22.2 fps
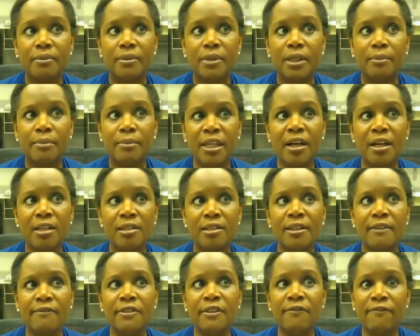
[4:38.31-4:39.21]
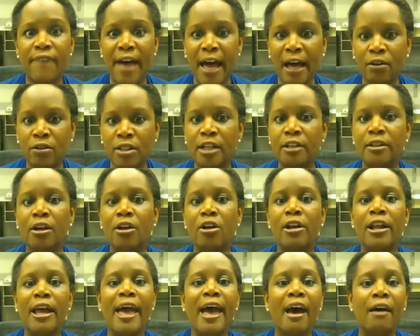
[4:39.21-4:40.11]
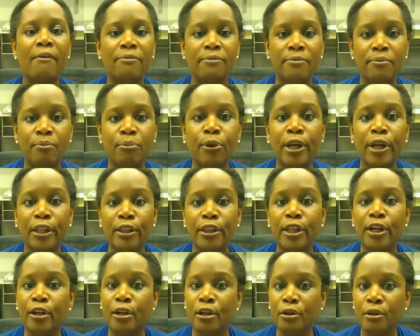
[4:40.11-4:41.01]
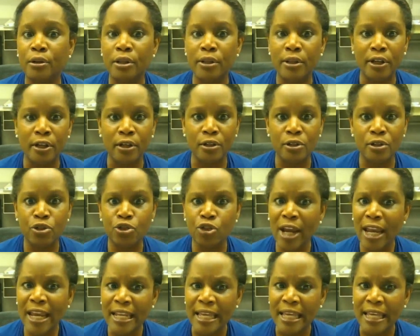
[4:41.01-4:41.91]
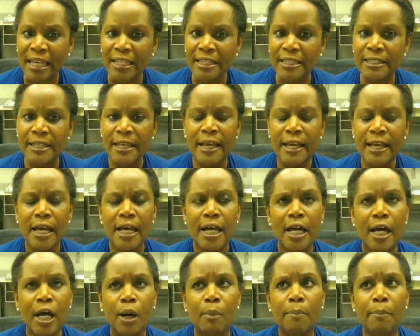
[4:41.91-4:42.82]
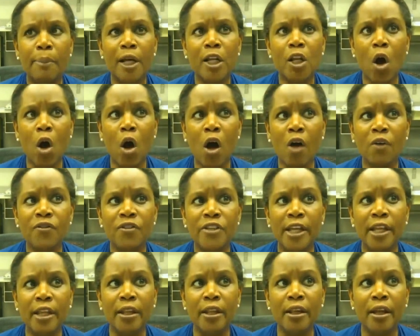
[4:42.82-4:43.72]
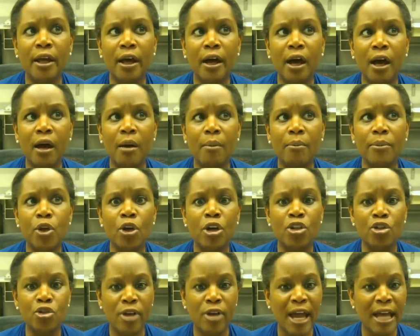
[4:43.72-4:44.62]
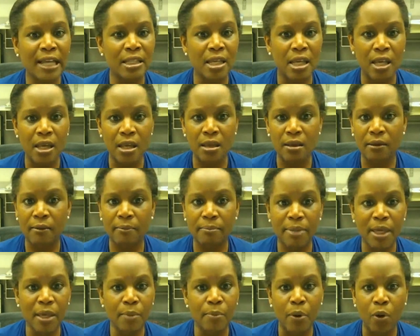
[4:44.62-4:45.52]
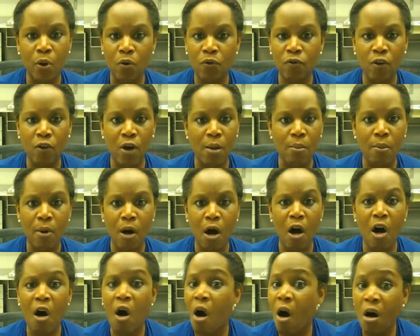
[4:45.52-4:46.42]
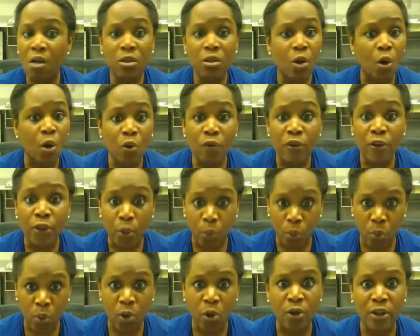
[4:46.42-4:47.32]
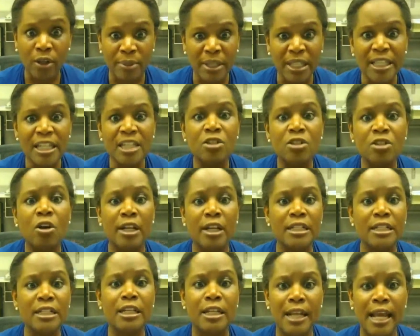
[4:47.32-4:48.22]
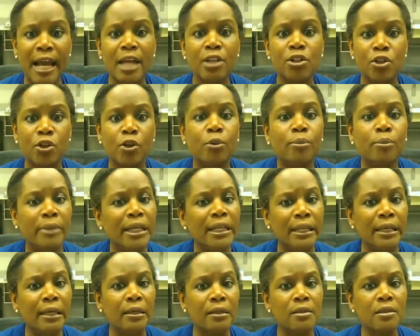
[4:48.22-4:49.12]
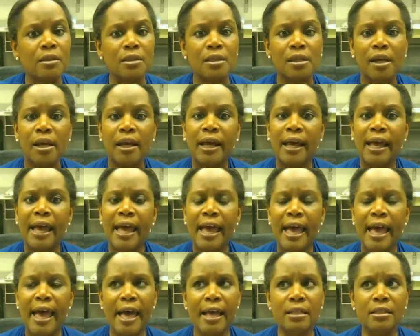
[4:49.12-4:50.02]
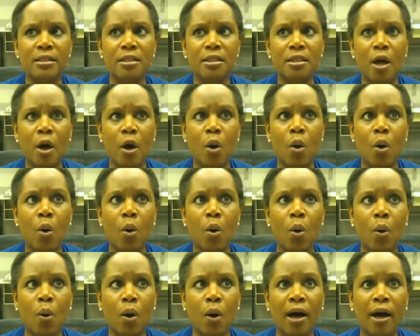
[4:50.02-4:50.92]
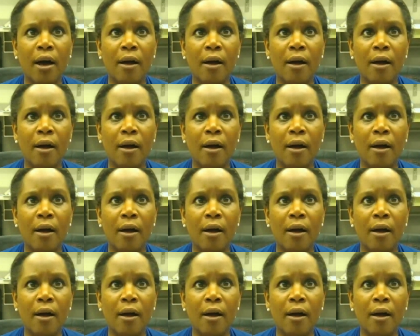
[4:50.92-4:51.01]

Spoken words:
Because the faculty, they're going to bring their training, but often you're attracting people from all over the world. I mean, these are international meetings, and so